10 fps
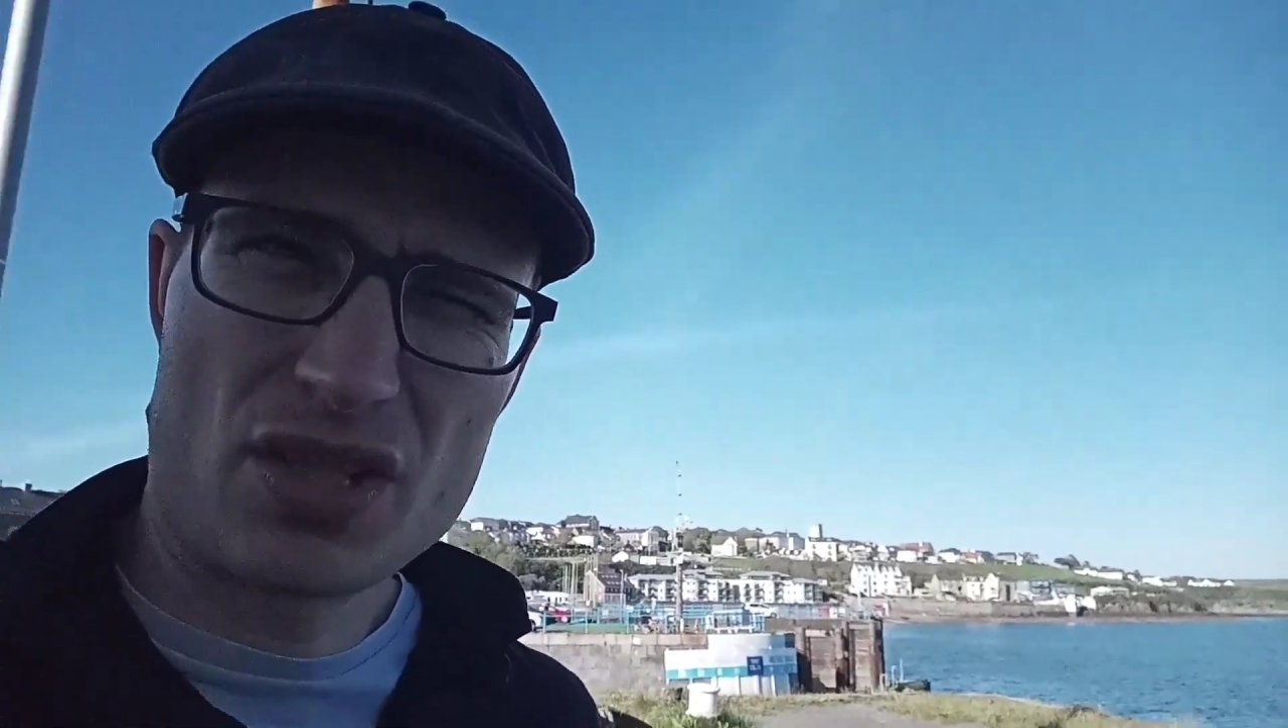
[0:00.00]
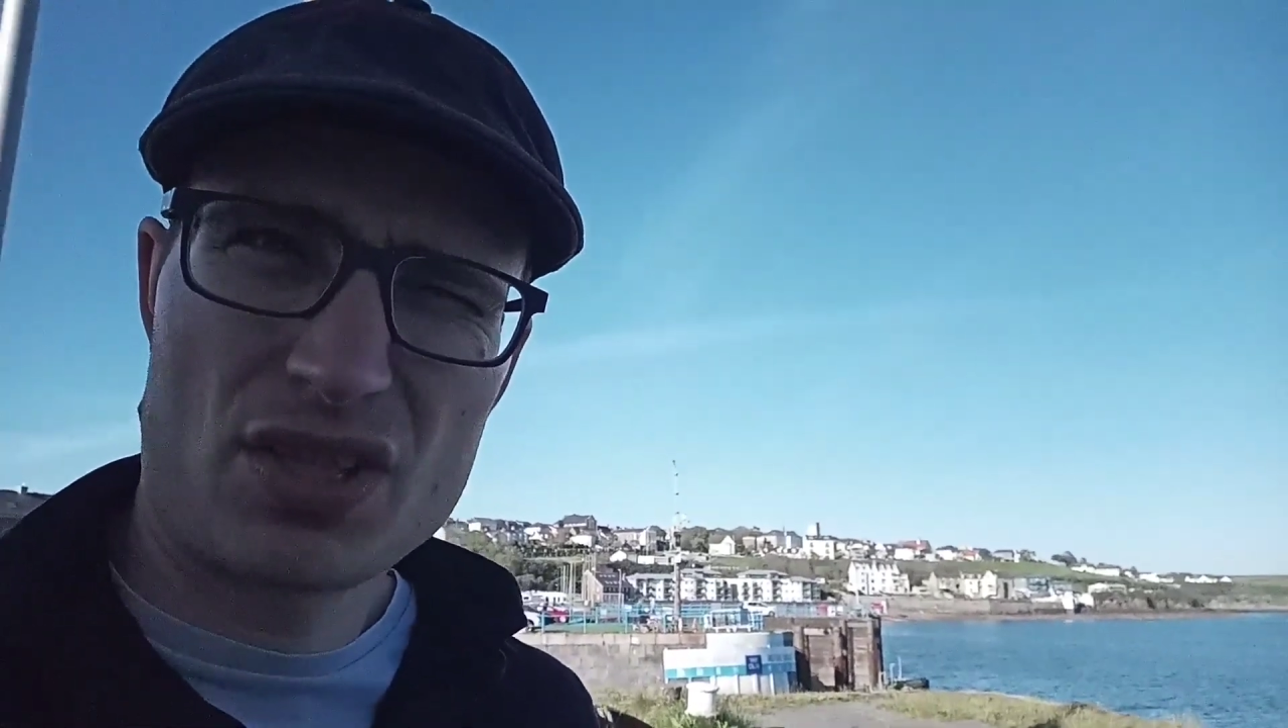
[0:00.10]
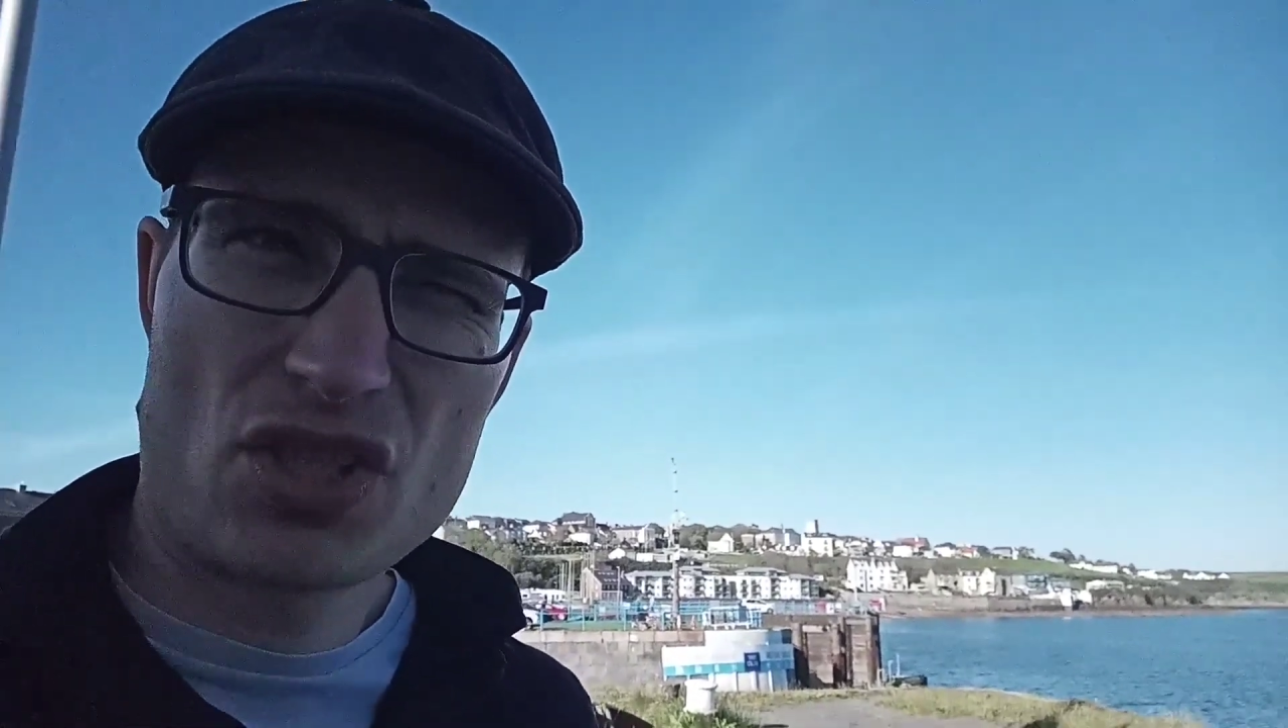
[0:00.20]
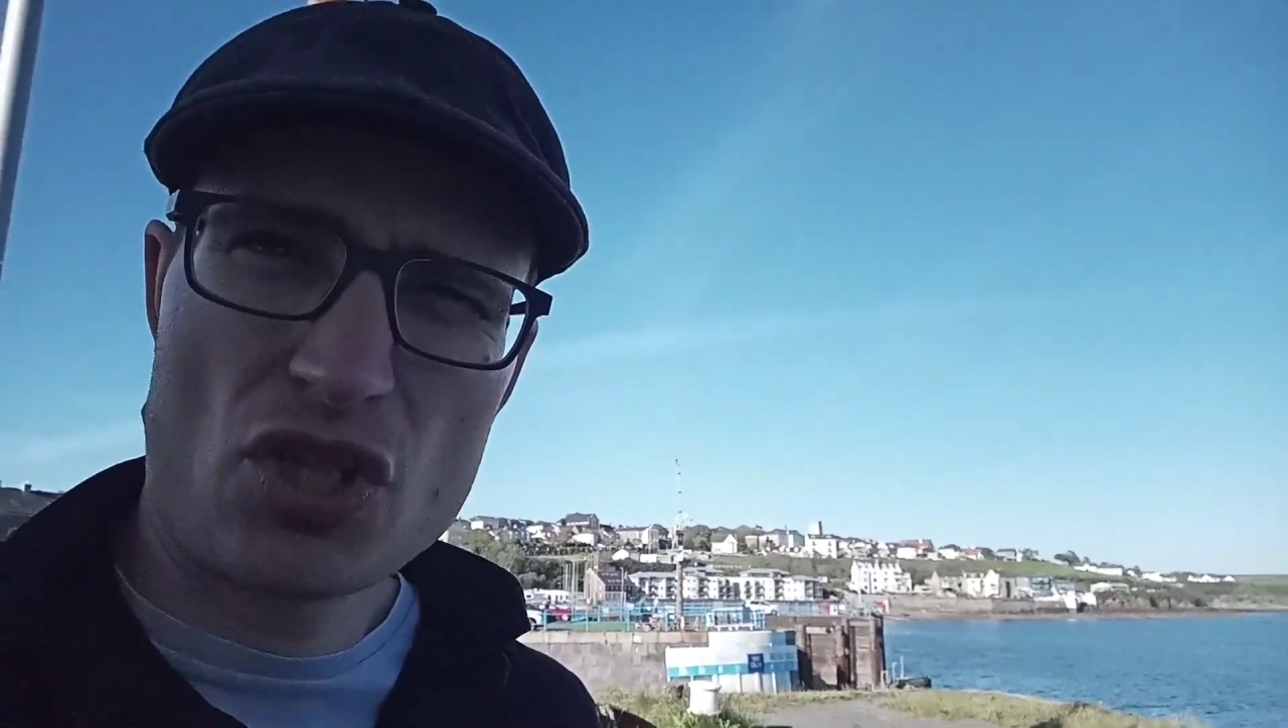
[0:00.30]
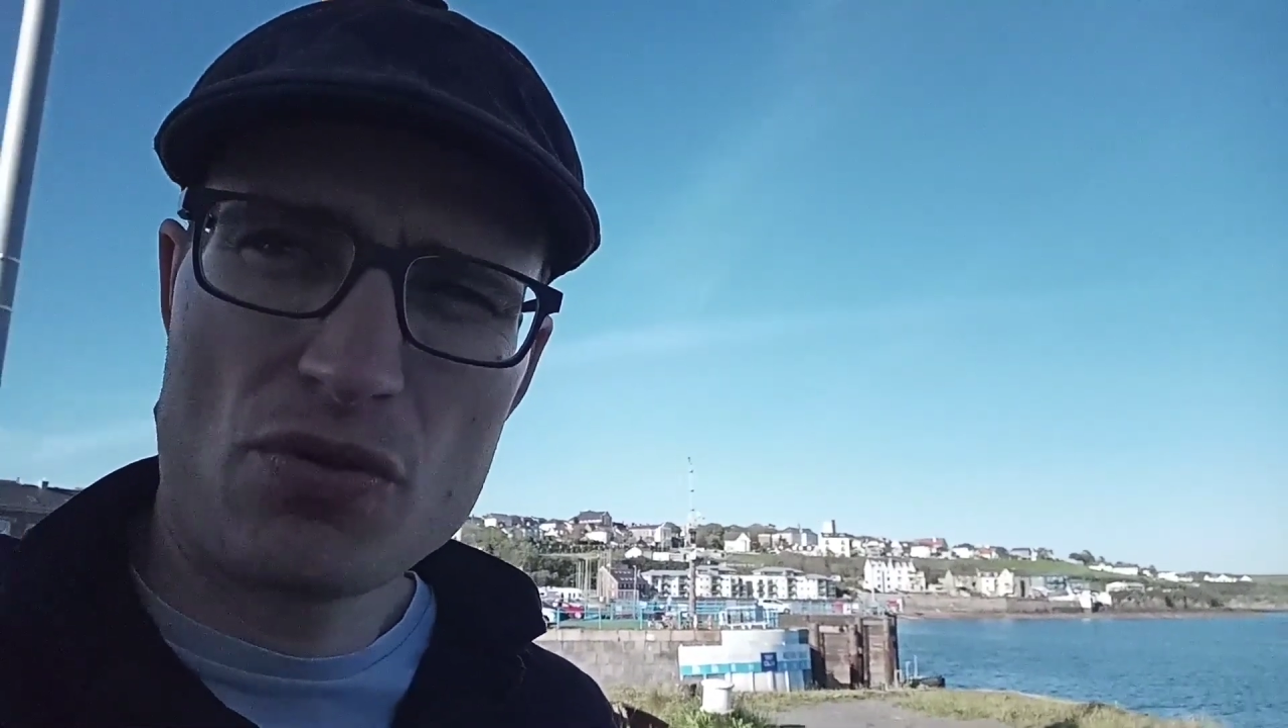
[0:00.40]

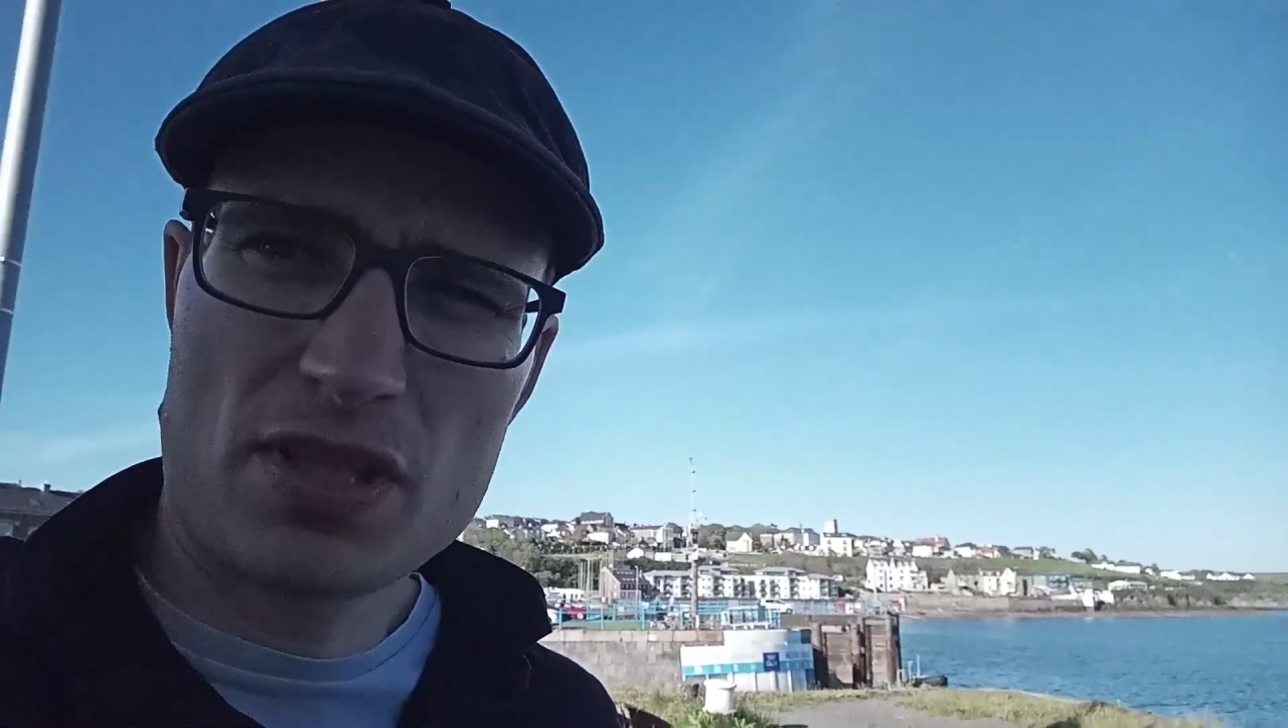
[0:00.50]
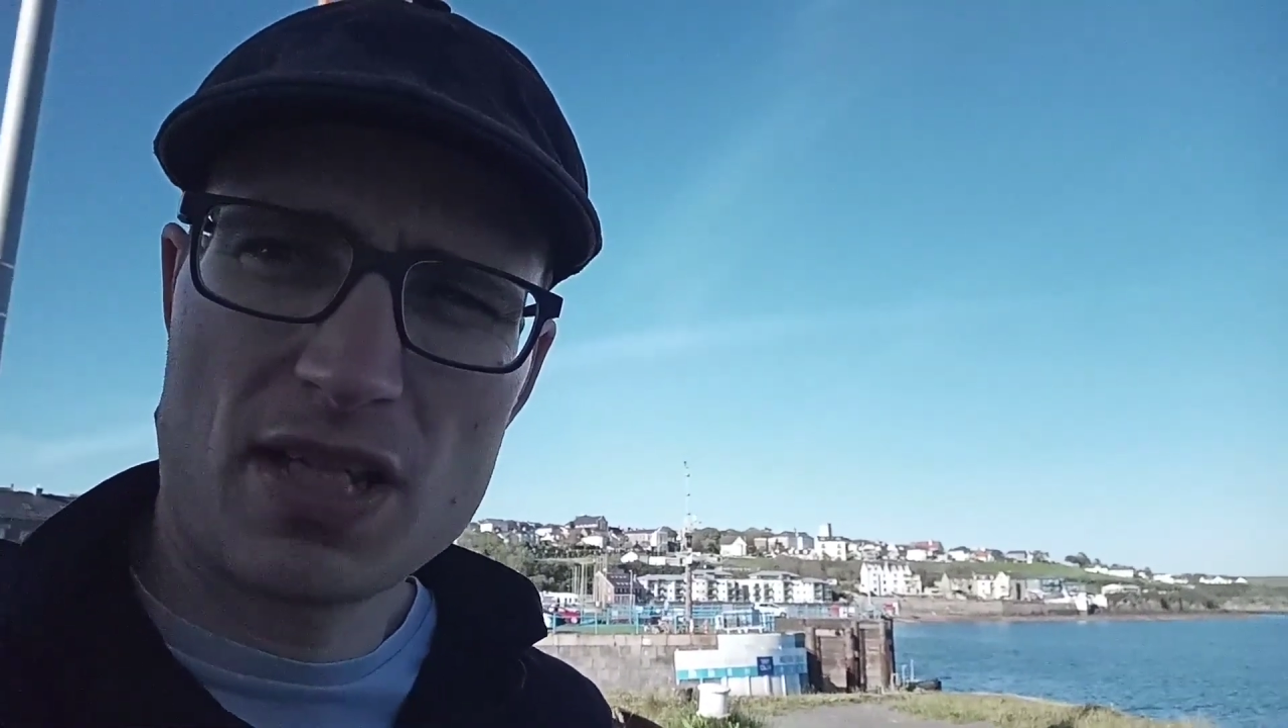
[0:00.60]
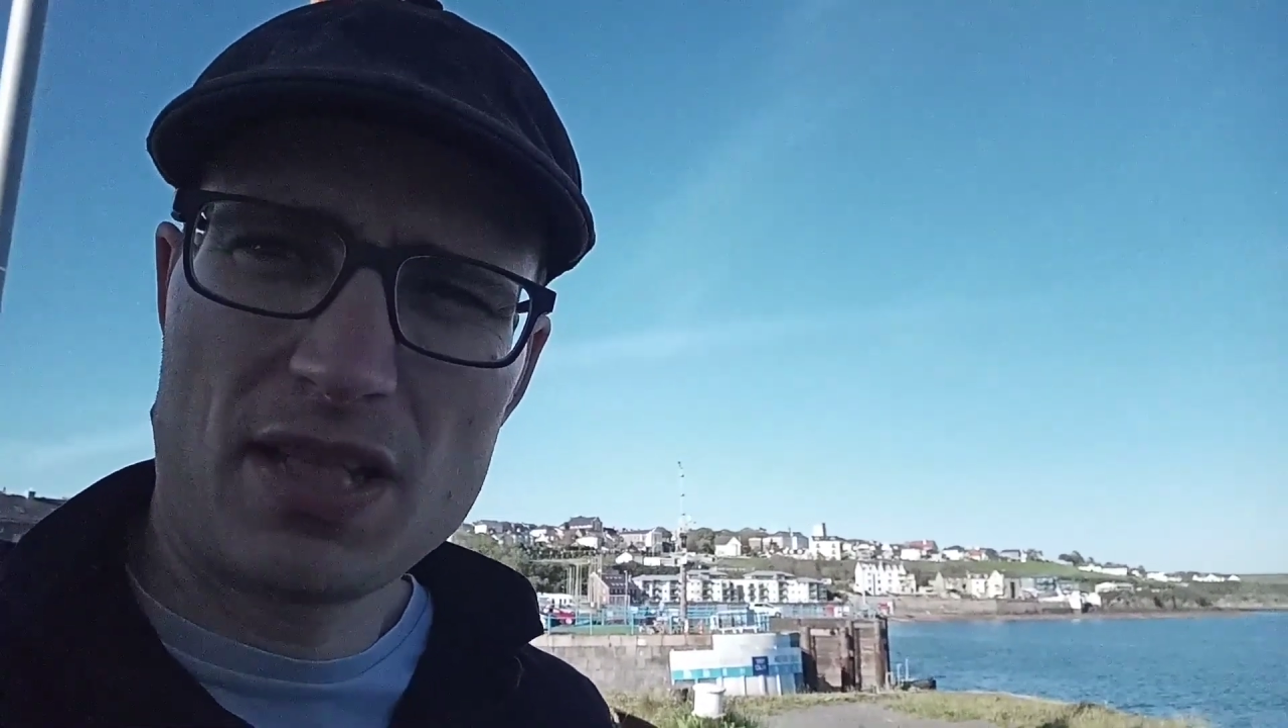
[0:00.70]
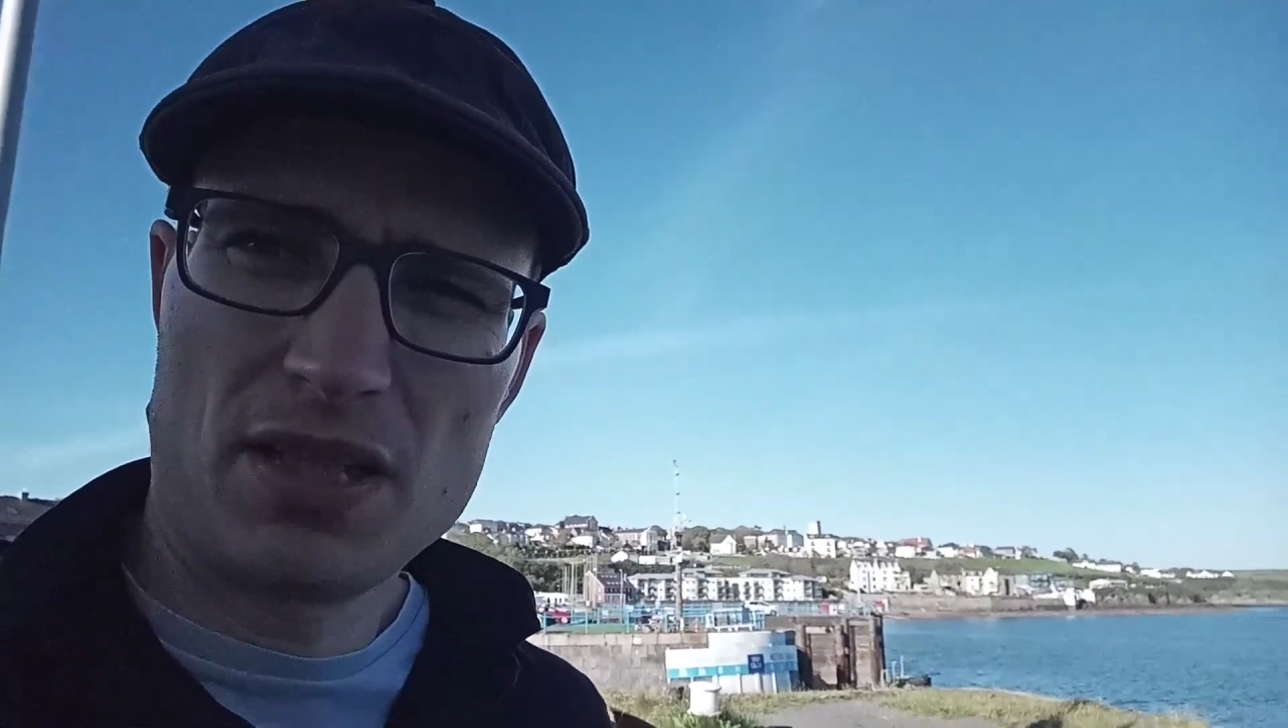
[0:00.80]
Tuesday,